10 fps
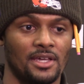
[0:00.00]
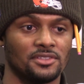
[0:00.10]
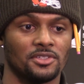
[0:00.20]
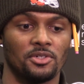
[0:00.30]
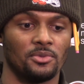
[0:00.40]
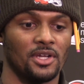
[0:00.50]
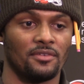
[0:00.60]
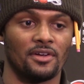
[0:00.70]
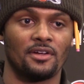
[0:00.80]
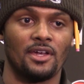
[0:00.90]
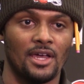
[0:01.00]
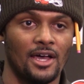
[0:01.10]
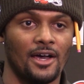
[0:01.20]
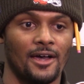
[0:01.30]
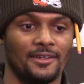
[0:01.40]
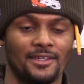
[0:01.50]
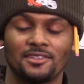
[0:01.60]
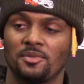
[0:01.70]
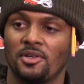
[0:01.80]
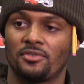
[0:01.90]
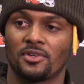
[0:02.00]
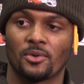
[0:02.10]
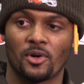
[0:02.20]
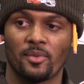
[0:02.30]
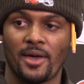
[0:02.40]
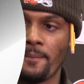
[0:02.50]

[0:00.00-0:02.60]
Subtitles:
execute whatever needs to be for the quarterback.